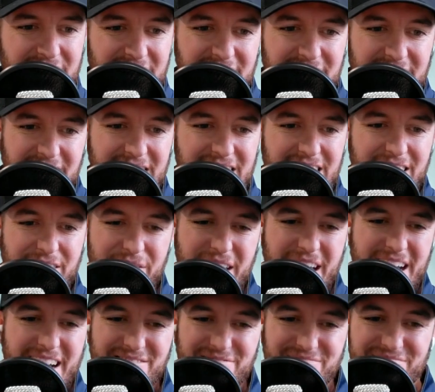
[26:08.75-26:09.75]
I love
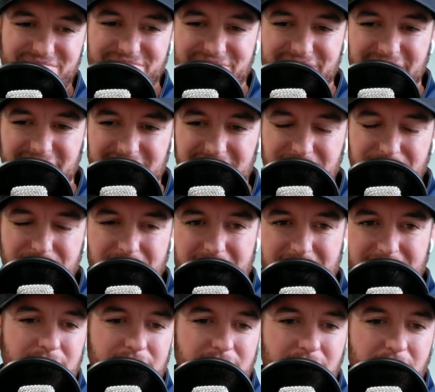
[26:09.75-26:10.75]
that.
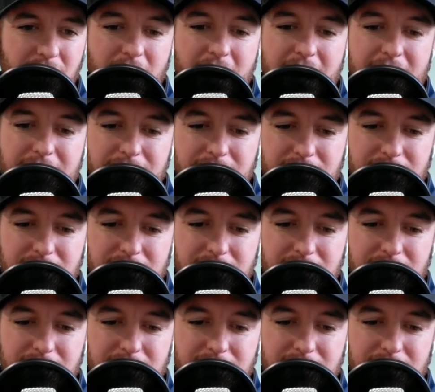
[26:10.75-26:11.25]
All right,